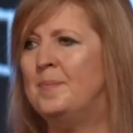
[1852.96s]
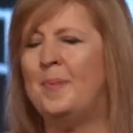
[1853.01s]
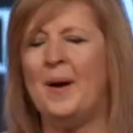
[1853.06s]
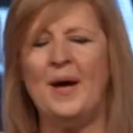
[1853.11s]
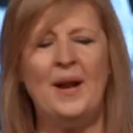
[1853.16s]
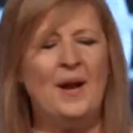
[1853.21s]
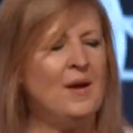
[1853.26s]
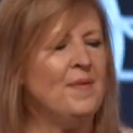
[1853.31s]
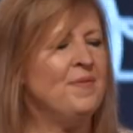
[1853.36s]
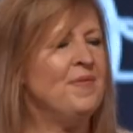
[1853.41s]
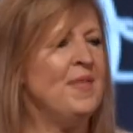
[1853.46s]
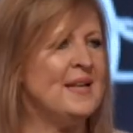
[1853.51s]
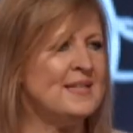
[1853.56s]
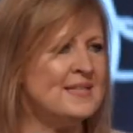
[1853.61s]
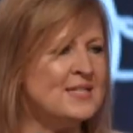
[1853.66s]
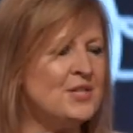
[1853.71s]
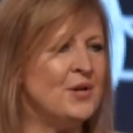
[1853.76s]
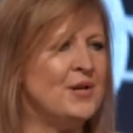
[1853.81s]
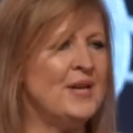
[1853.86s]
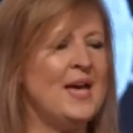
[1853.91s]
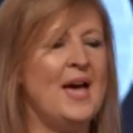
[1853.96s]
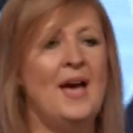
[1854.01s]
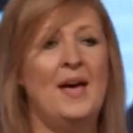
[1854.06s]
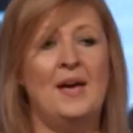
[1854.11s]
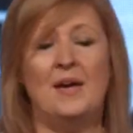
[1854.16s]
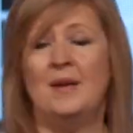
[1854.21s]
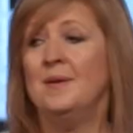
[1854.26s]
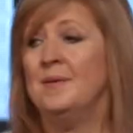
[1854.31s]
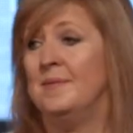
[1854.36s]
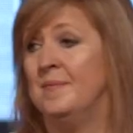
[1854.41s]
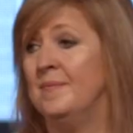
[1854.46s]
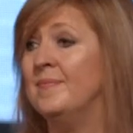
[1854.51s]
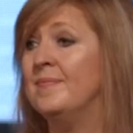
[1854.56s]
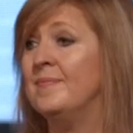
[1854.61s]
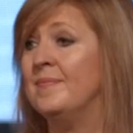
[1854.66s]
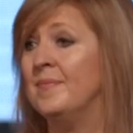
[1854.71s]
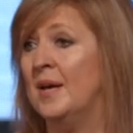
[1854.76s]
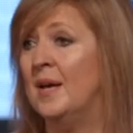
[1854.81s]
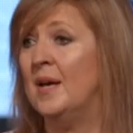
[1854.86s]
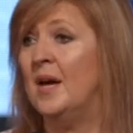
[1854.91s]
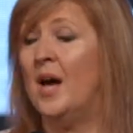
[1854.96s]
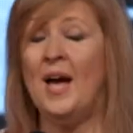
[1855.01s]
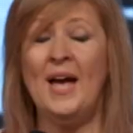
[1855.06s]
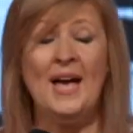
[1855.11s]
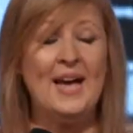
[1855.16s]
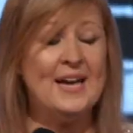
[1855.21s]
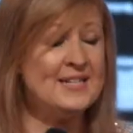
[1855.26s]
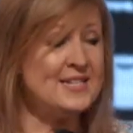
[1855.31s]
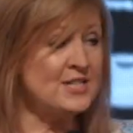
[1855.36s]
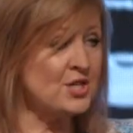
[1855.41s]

but uh, that's okay I had